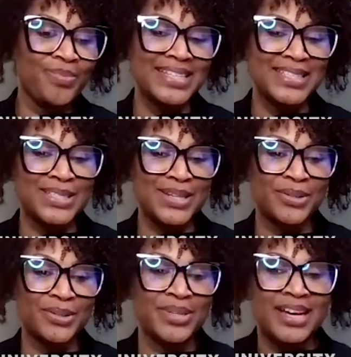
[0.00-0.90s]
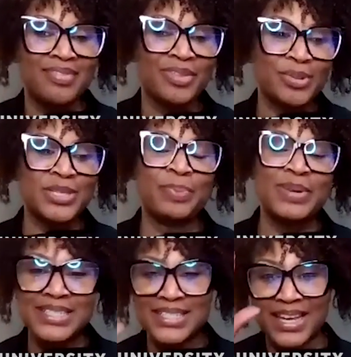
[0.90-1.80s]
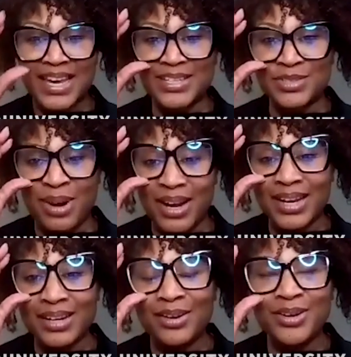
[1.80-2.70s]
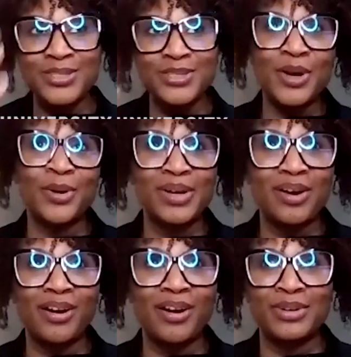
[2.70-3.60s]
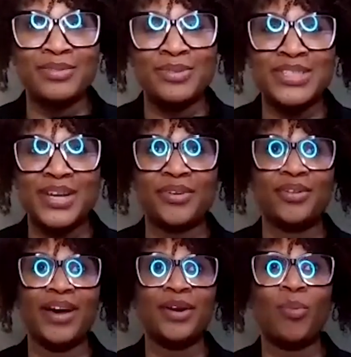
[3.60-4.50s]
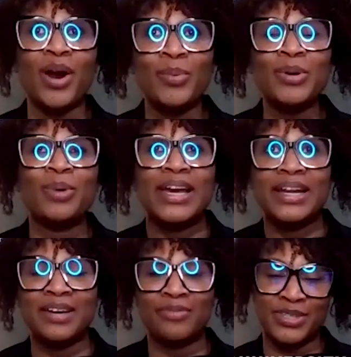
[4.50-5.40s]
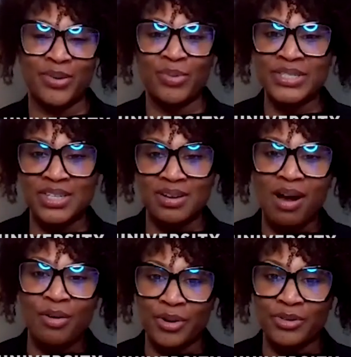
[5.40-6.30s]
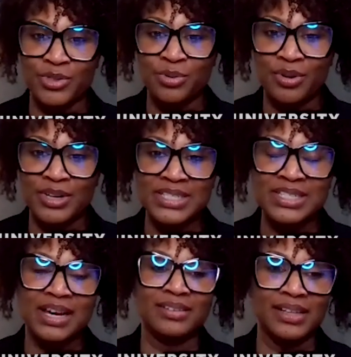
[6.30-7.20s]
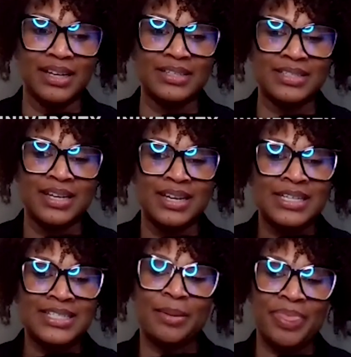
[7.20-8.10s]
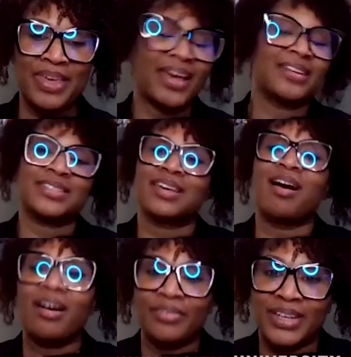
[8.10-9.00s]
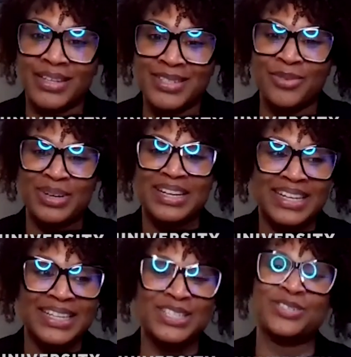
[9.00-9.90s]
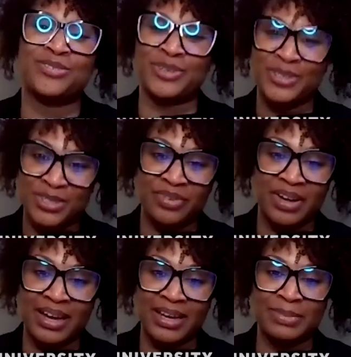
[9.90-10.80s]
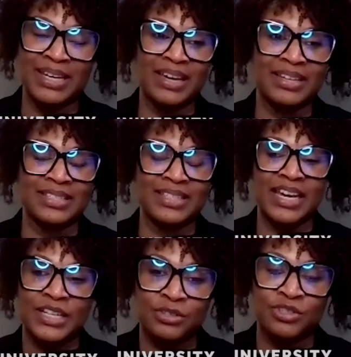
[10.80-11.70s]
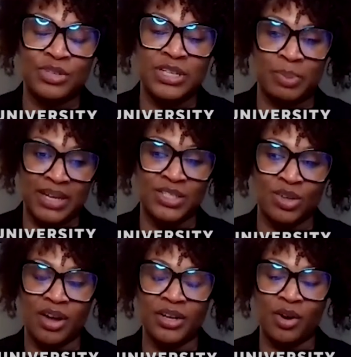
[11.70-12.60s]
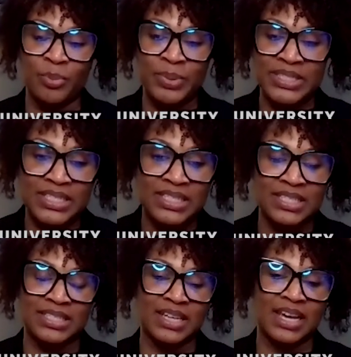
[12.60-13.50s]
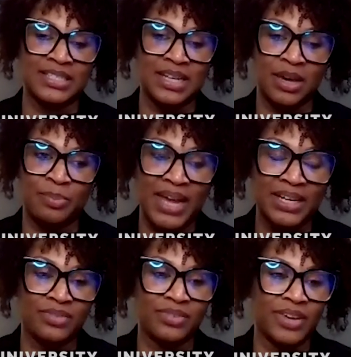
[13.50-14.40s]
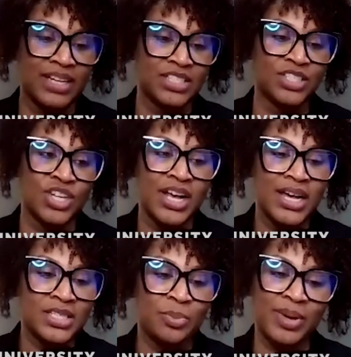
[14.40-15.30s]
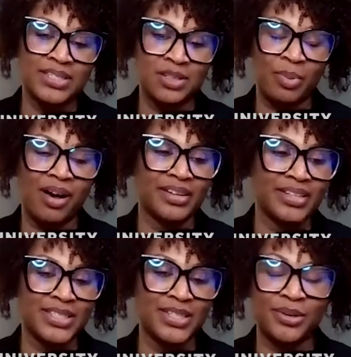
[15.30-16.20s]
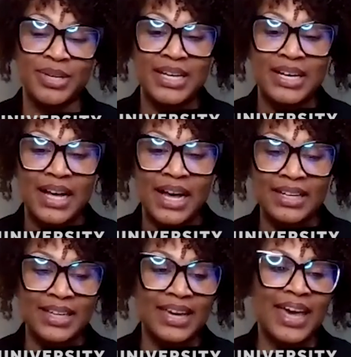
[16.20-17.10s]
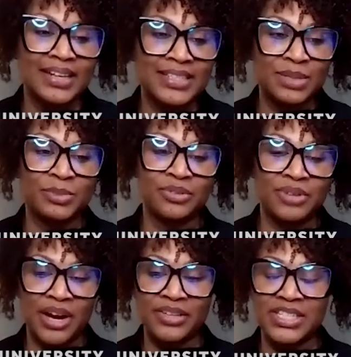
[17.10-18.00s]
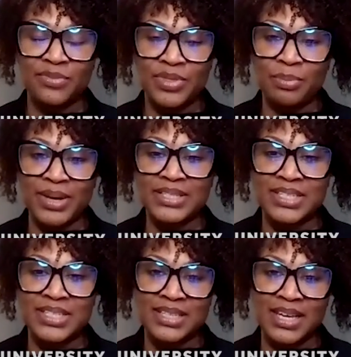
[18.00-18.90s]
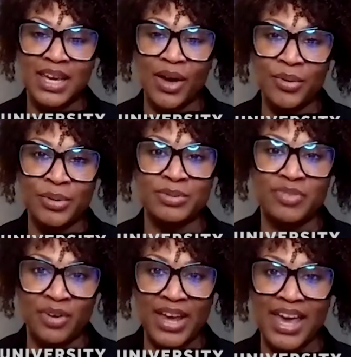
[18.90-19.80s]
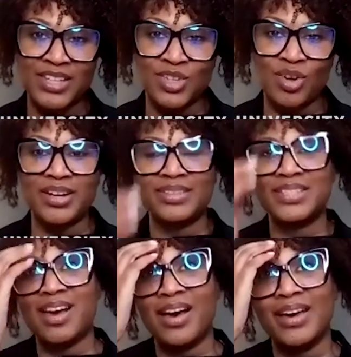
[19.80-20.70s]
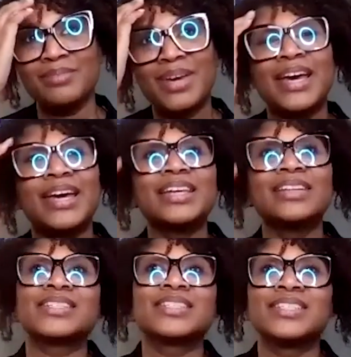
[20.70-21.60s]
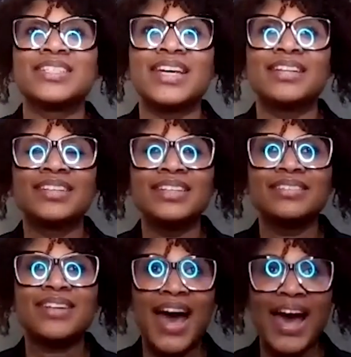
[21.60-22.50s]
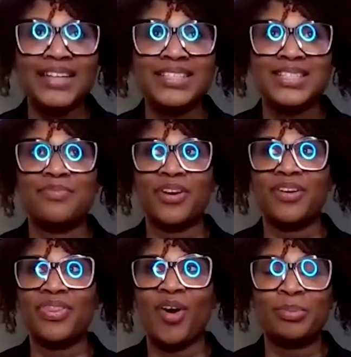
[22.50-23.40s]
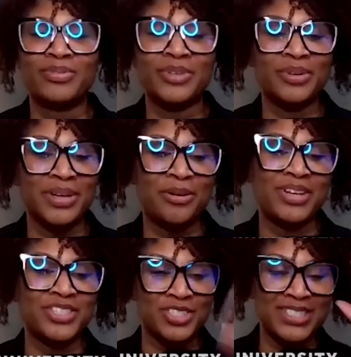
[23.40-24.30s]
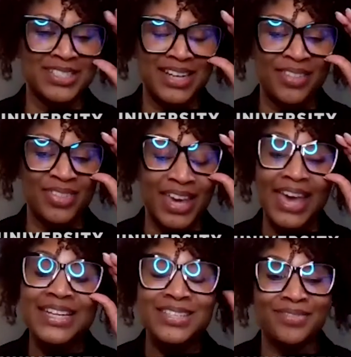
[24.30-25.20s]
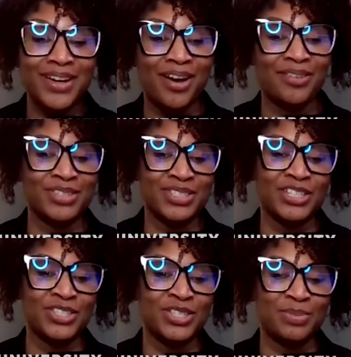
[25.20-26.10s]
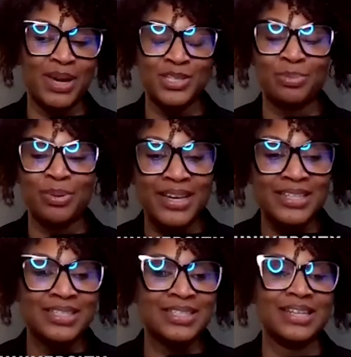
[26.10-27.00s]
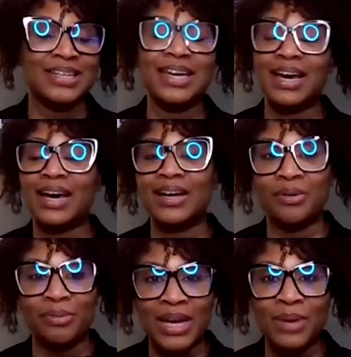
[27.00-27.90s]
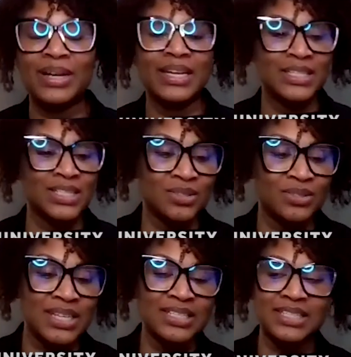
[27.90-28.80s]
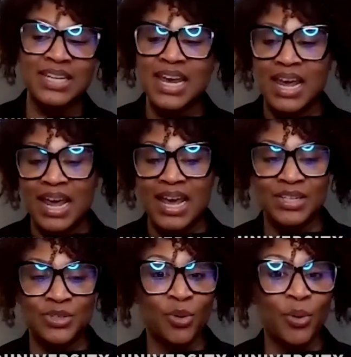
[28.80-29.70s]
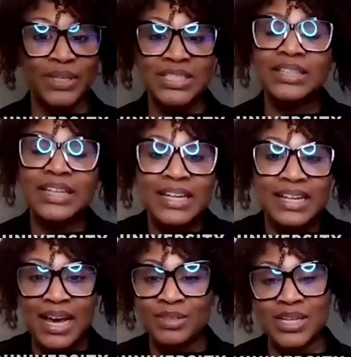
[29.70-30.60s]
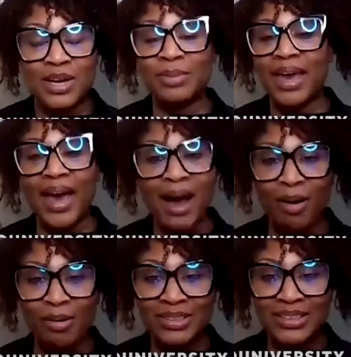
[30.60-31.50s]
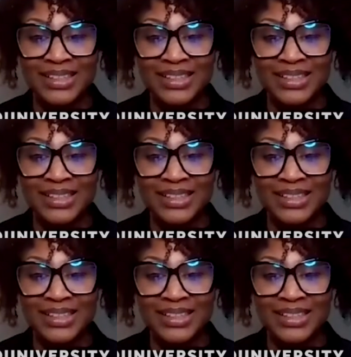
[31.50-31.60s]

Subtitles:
And so there was a business case, right? So here we are in Greenville, South Carolina. Why are we waiting for someone to knock on our door to tell us something that is the obvious, that we need to diversify because the industry depends on it. Our business success and competitive advantage depends upon it. So I had a similar narrative with the president CEO, who was very hands-on at the time. He listened intently, asked some very thought-provoking questions. And at the end of the conversation, to my surprise, he said, Nika, I agree, we need to do this. And you're going to lead it. Now tell me how.